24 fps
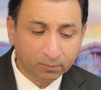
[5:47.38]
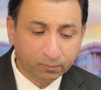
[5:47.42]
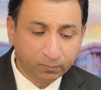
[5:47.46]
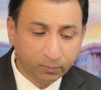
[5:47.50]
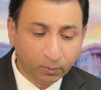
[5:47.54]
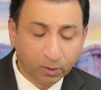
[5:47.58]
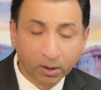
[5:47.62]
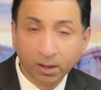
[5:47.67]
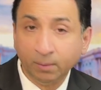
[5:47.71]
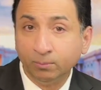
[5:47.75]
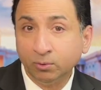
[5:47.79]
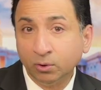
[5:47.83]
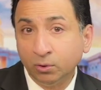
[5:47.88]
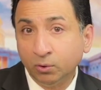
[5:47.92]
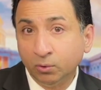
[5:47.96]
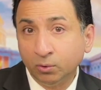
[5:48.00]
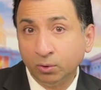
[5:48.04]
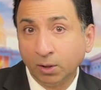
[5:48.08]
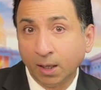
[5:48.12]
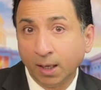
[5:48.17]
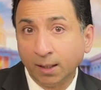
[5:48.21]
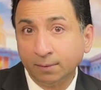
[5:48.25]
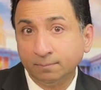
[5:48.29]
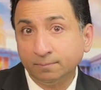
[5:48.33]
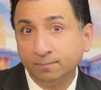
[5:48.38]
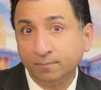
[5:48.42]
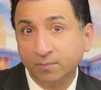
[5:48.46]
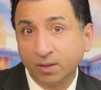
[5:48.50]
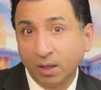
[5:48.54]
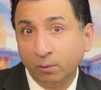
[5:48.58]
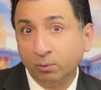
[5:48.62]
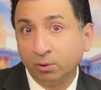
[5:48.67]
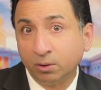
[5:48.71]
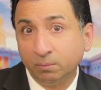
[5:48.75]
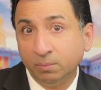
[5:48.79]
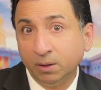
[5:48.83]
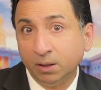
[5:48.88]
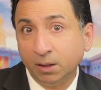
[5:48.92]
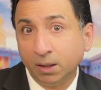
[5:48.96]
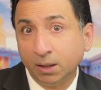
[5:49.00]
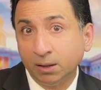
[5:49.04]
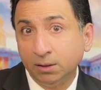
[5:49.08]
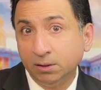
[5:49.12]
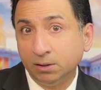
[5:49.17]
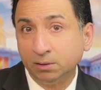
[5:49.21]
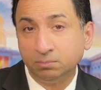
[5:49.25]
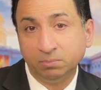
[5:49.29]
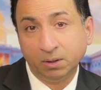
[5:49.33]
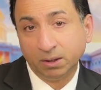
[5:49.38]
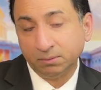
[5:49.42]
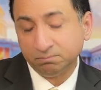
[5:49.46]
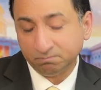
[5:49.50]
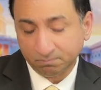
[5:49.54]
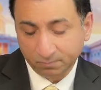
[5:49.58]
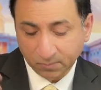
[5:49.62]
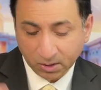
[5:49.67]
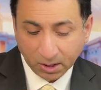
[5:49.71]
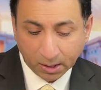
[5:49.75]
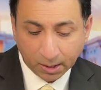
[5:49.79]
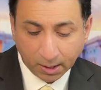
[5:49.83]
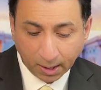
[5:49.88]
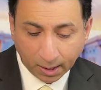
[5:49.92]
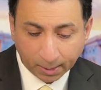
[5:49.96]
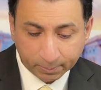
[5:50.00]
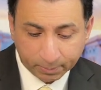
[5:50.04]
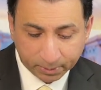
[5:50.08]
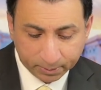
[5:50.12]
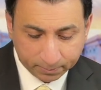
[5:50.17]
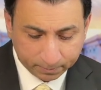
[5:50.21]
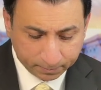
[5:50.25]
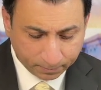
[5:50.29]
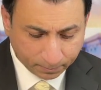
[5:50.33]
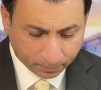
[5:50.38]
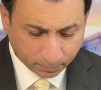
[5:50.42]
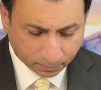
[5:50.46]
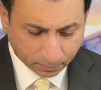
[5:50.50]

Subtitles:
for him to do that. That would have been nice, but didn't happen.